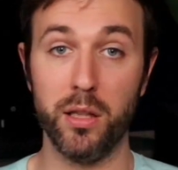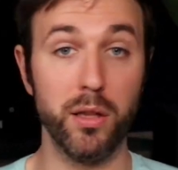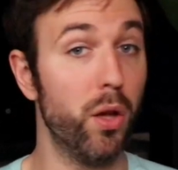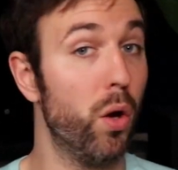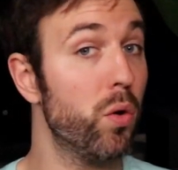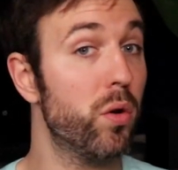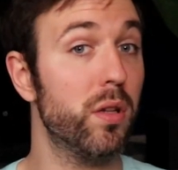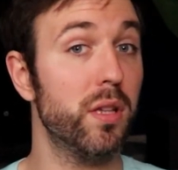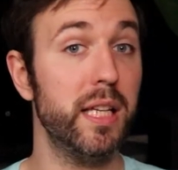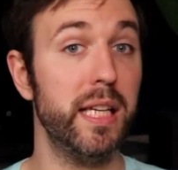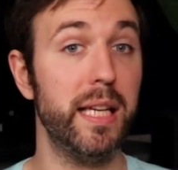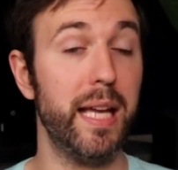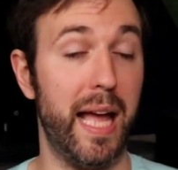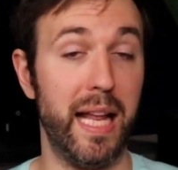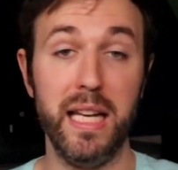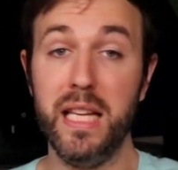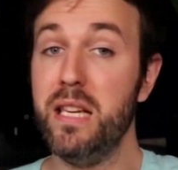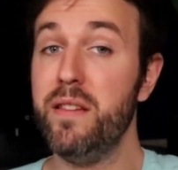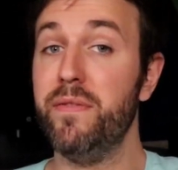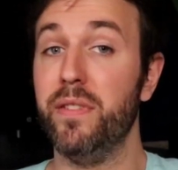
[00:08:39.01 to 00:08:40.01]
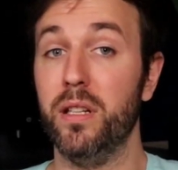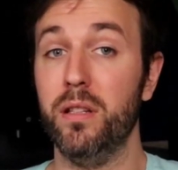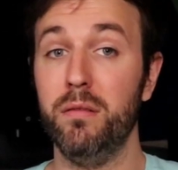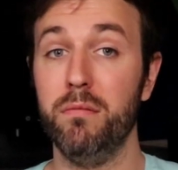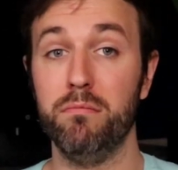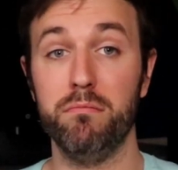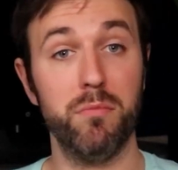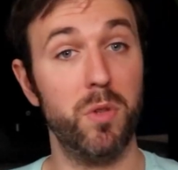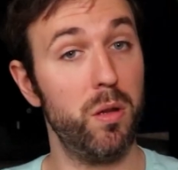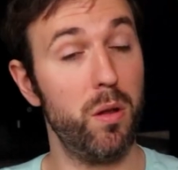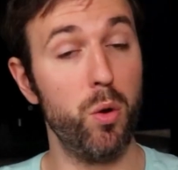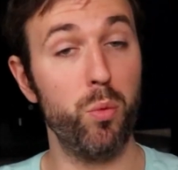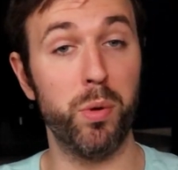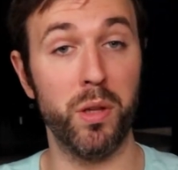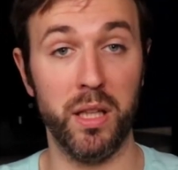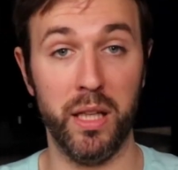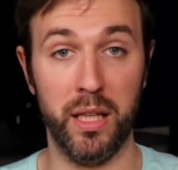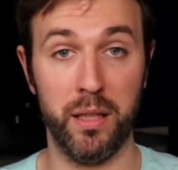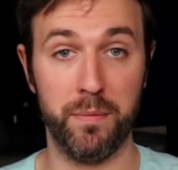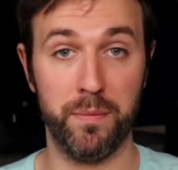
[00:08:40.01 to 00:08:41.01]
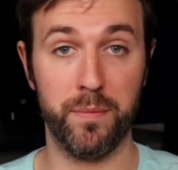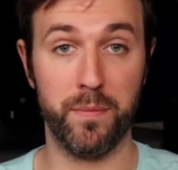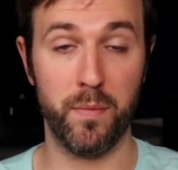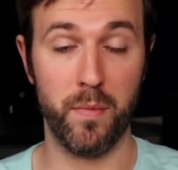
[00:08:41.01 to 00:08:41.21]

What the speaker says: locally and even globally.